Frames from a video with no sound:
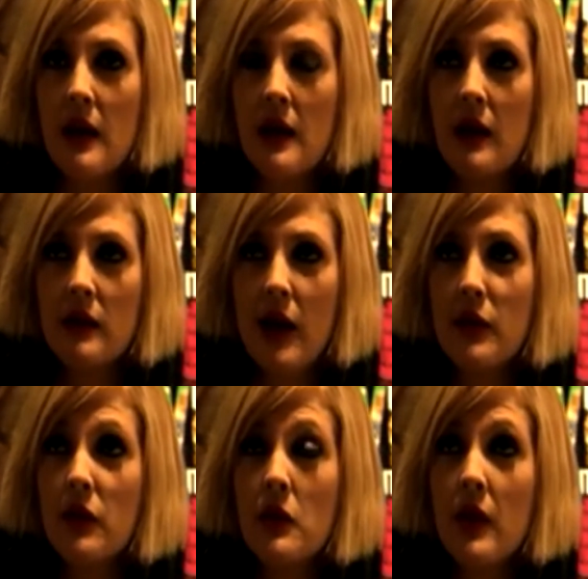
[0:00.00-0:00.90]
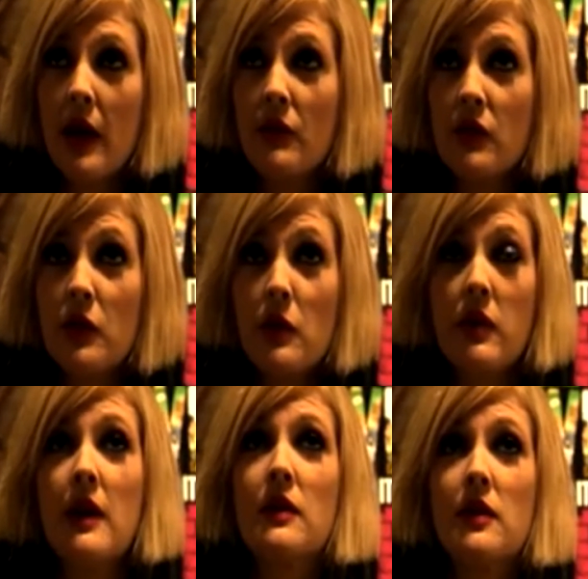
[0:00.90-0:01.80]
allows you to have two
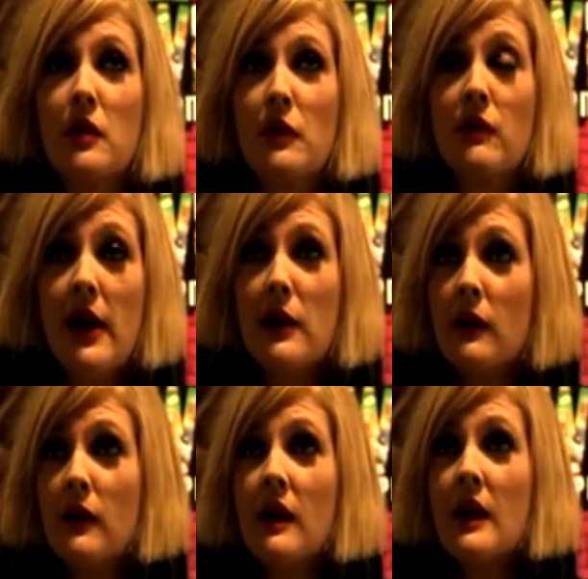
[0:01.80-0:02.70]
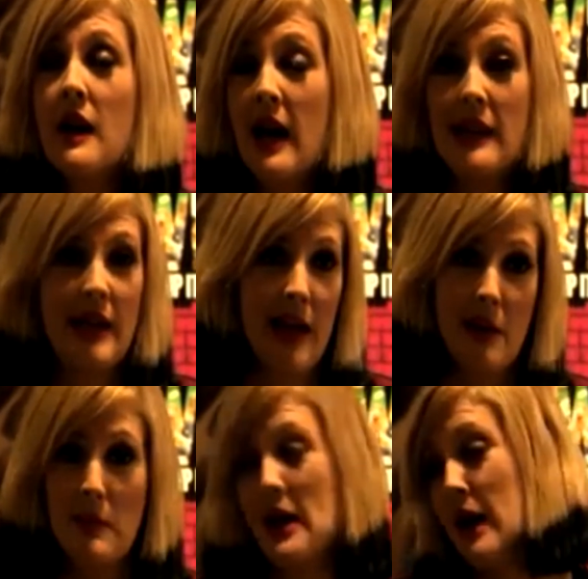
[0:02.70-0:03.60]
things that are vital and
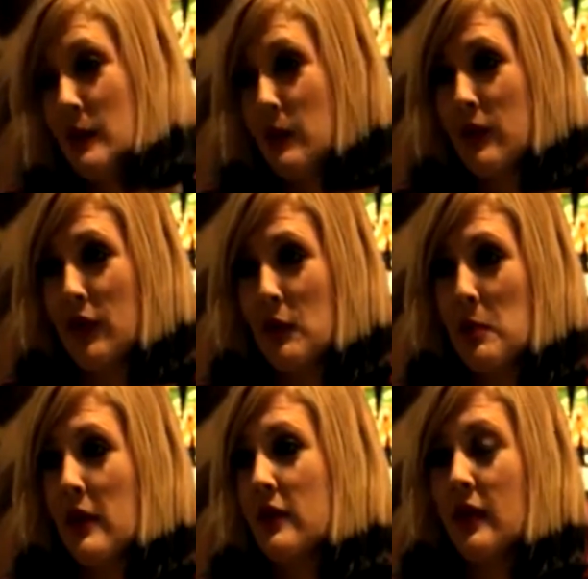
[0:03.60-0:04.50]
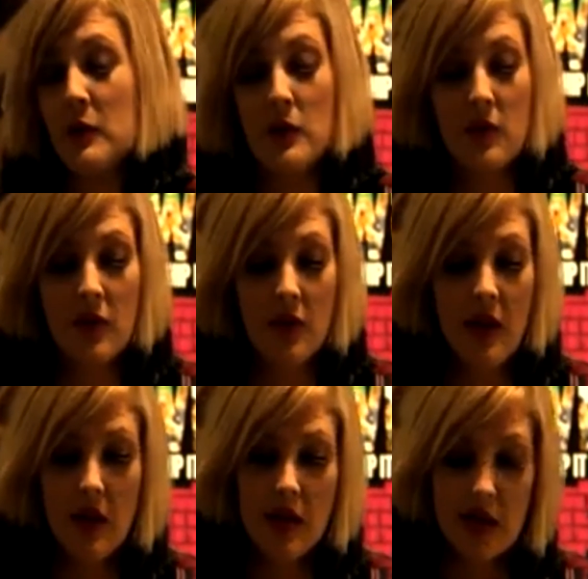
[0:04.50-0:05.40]
can't be had without the process, which is
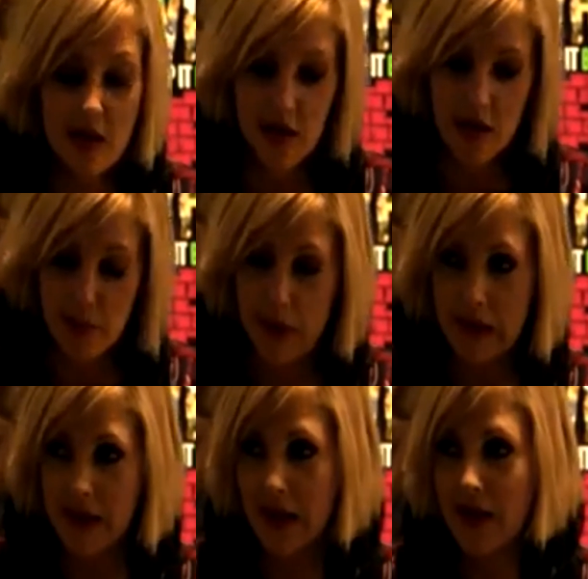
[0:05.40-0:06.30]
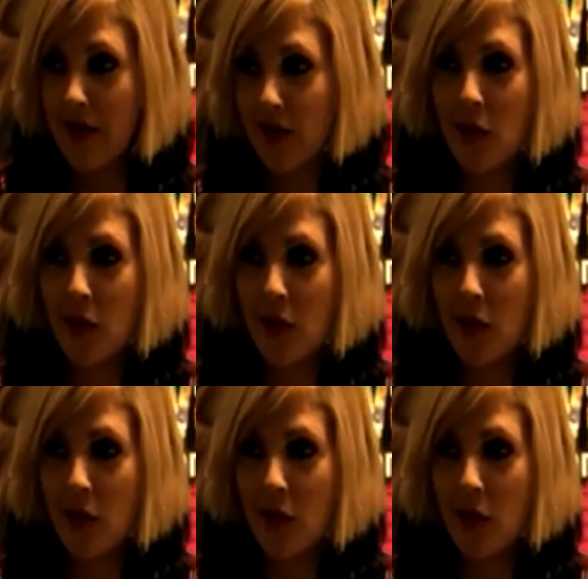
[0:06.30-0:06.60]
an ability so